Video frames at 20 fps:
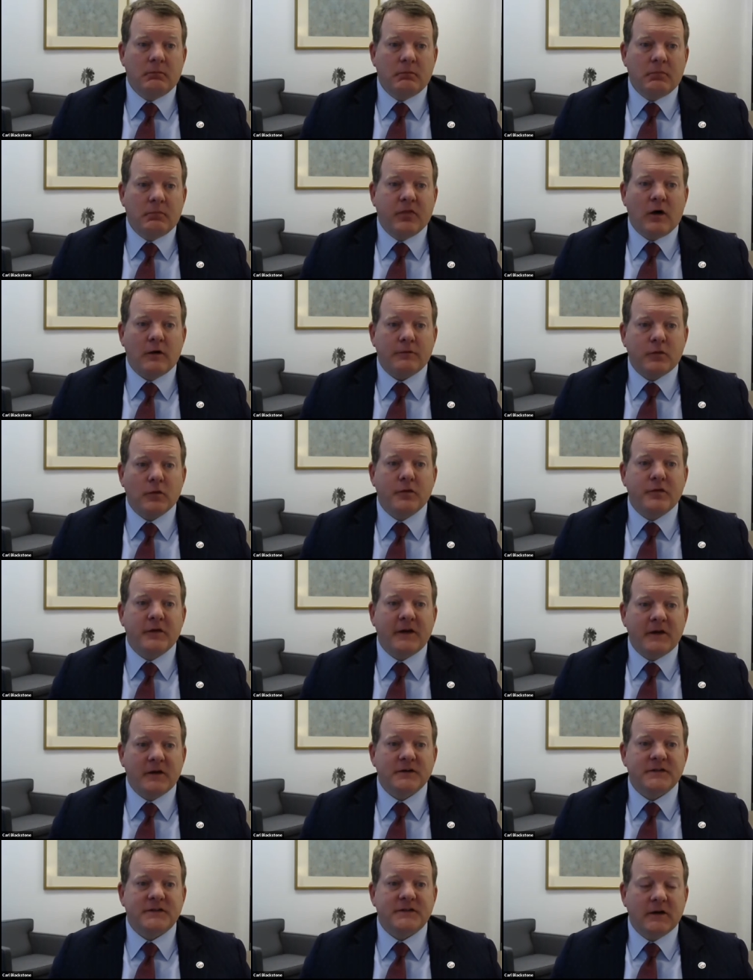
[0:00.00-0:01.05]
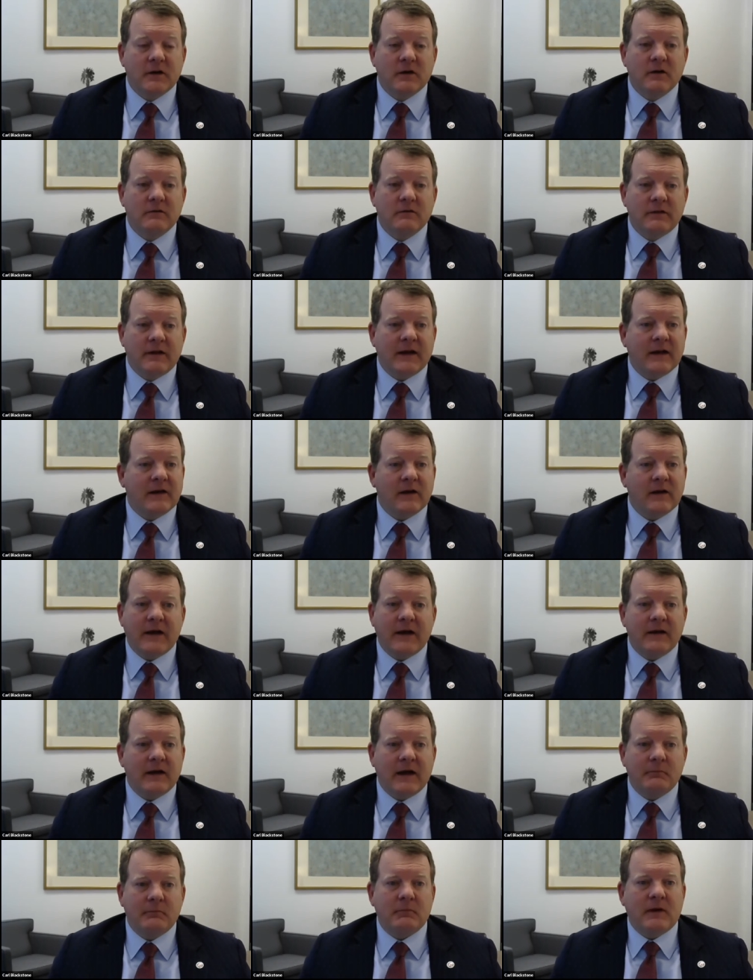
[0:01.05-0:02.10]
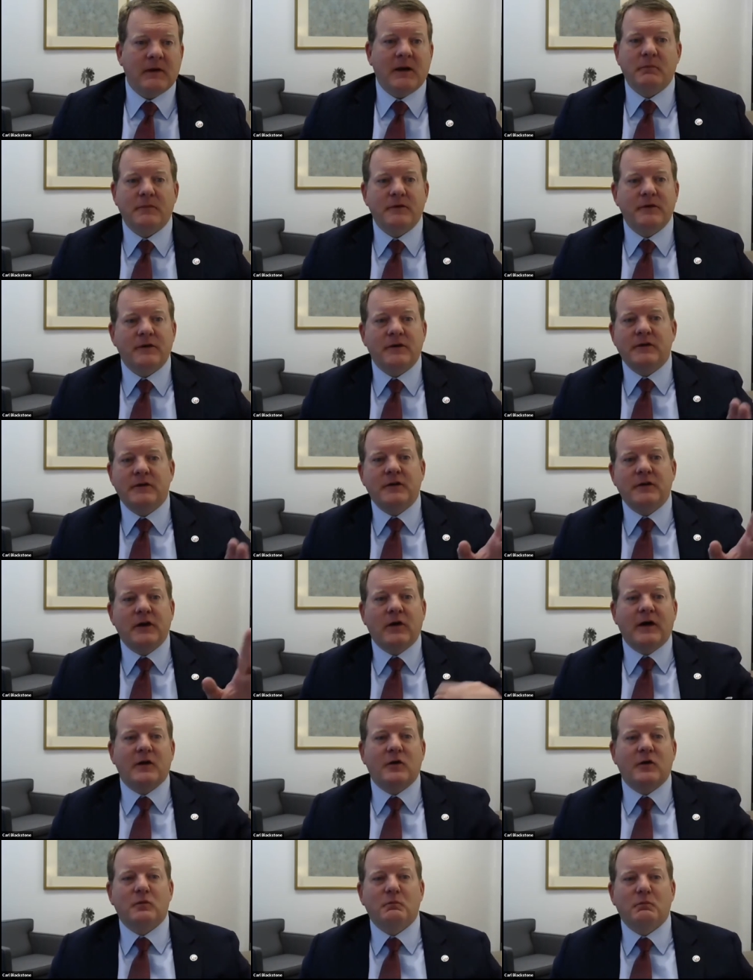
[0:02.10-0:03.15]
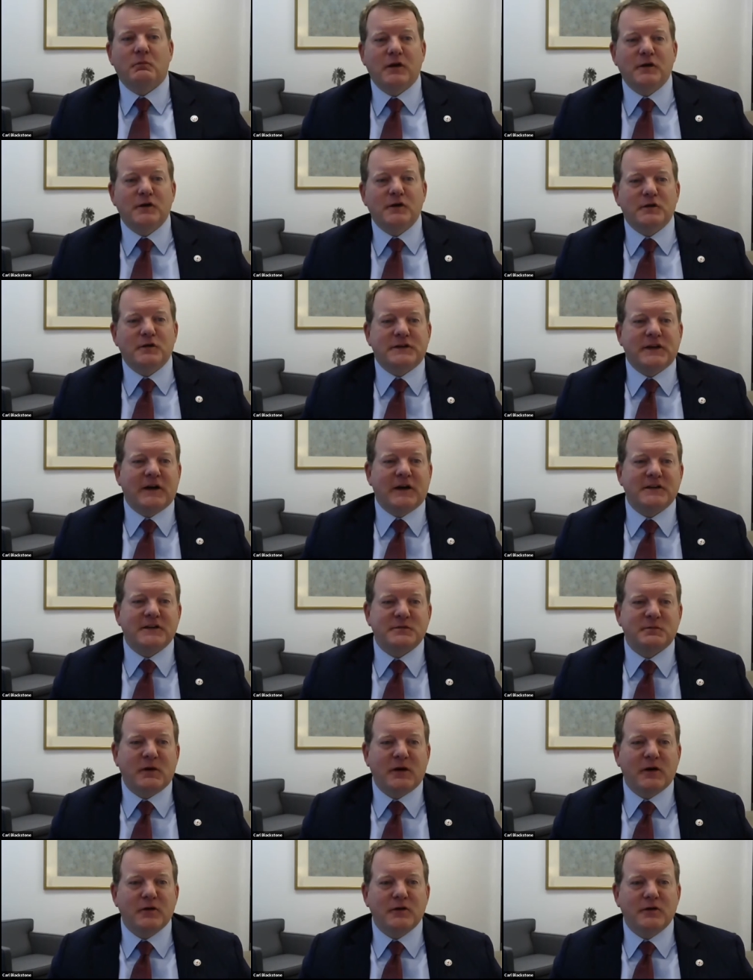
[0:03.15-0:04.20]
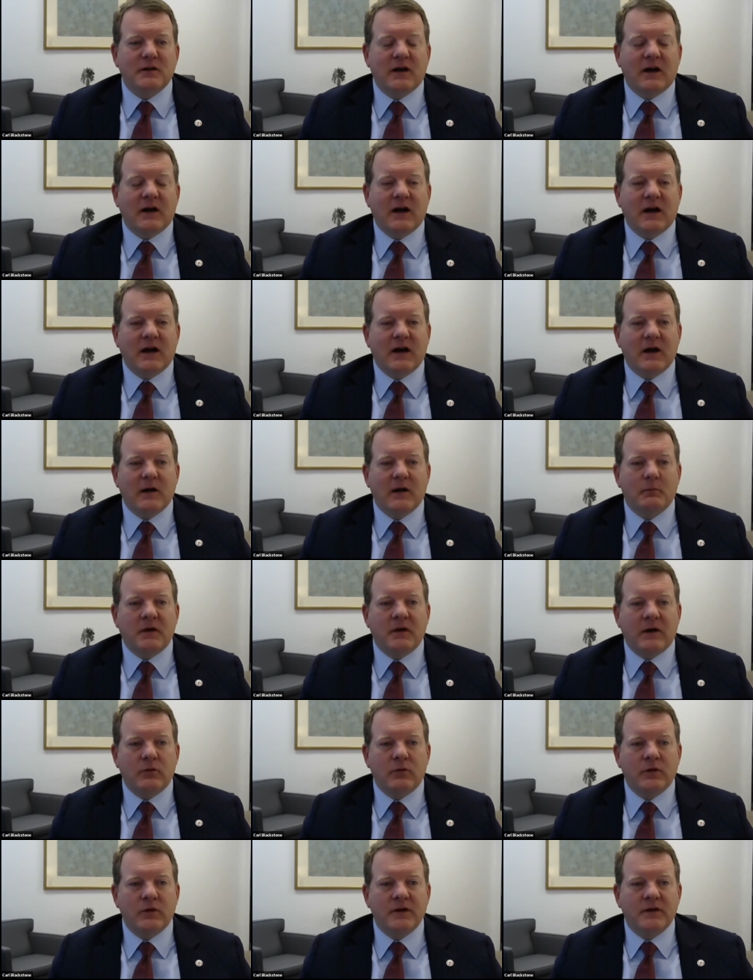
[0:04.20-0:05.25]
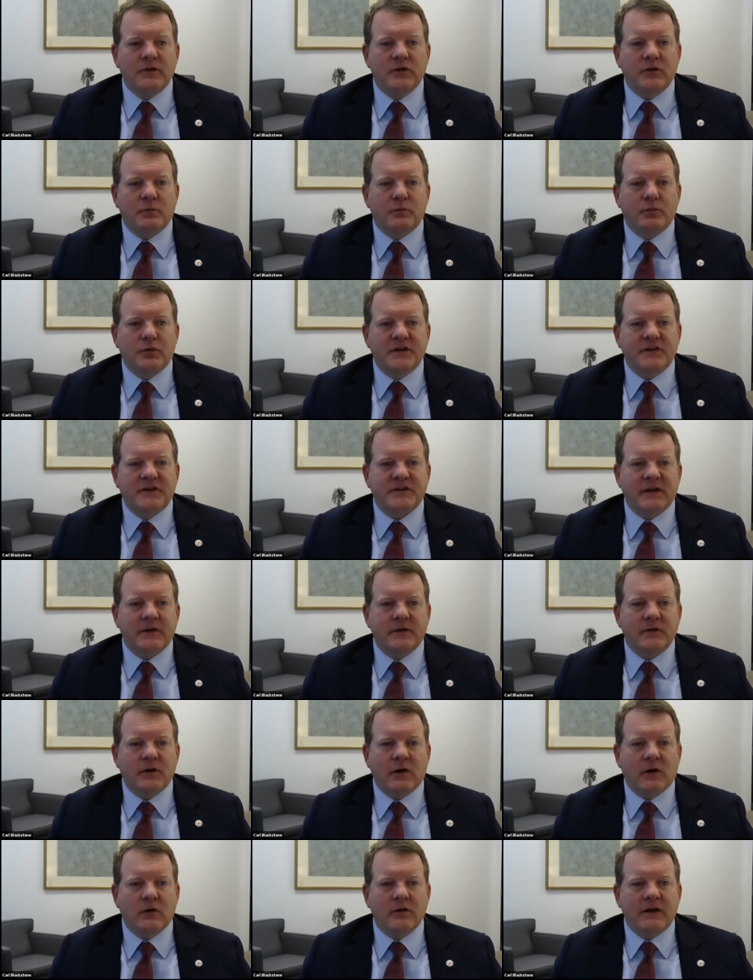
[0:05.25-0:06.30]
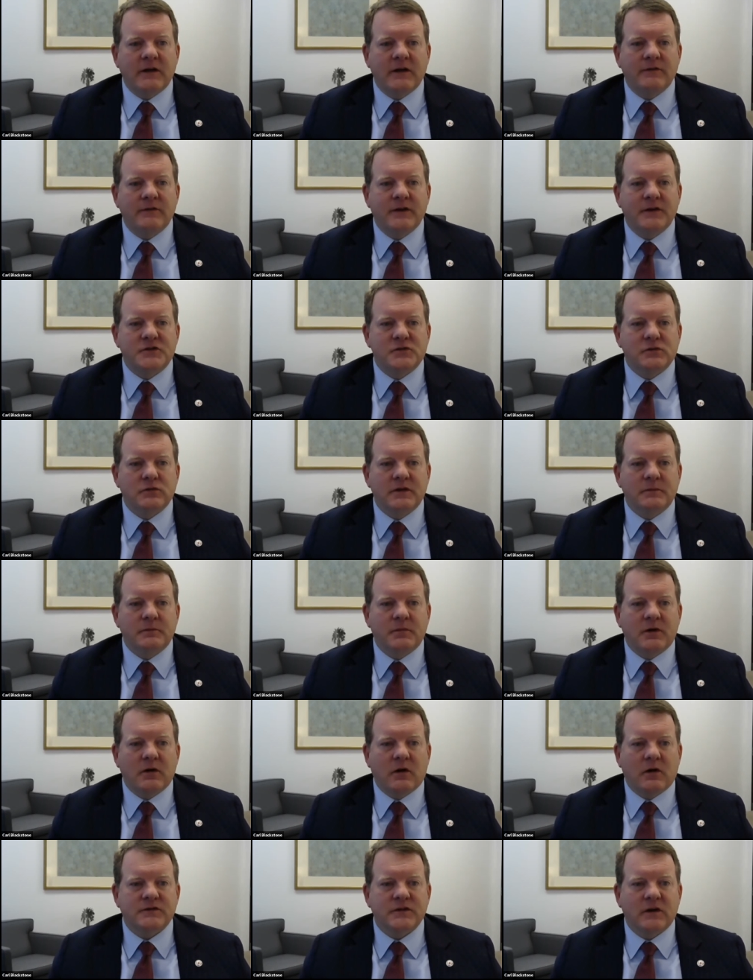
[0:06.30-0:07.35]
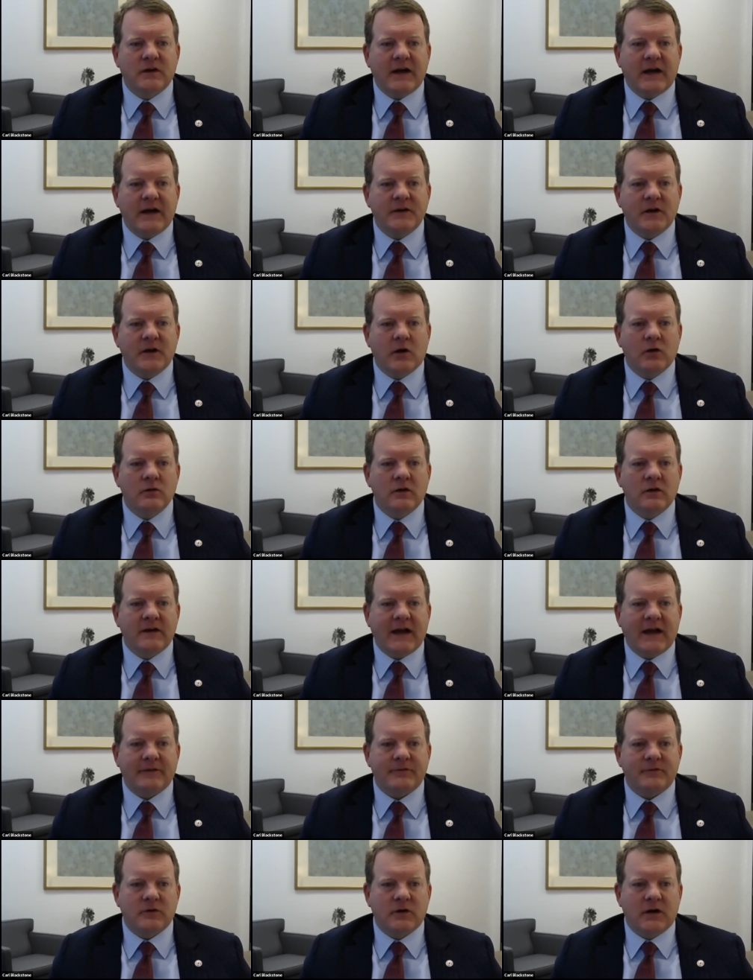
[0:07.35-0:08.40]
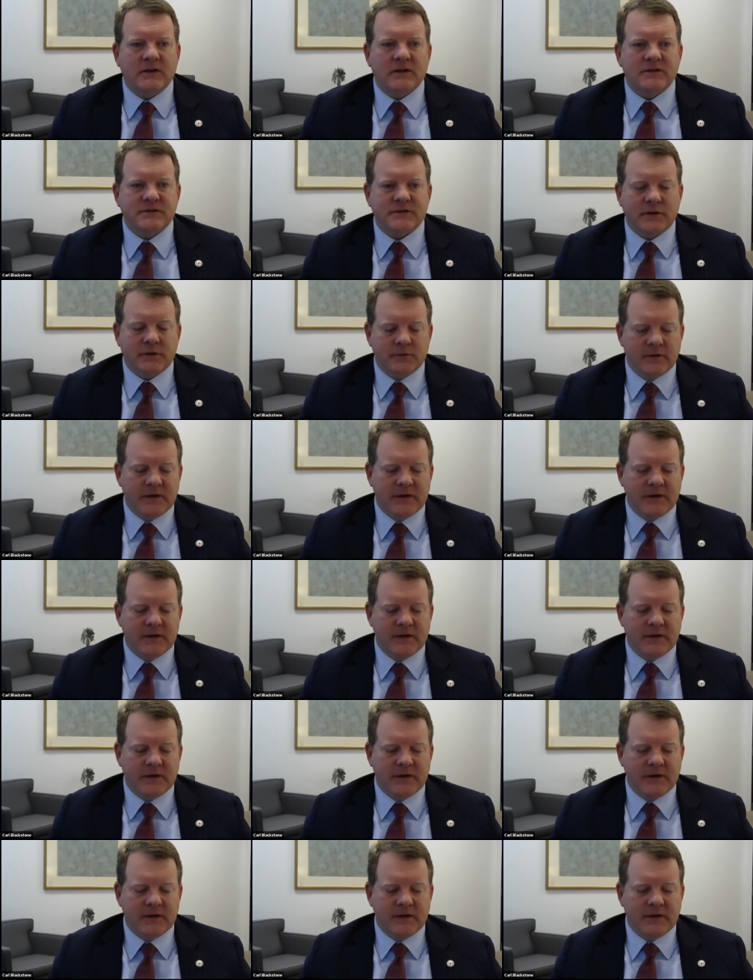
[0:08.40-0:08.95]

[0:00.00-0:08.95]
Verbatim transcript: thoughtful thinkers here, and I, I, am not, you know, I don't blow a ton of smoke, uh, but I really do appreciate y'all individually, but also how y'all look after us. So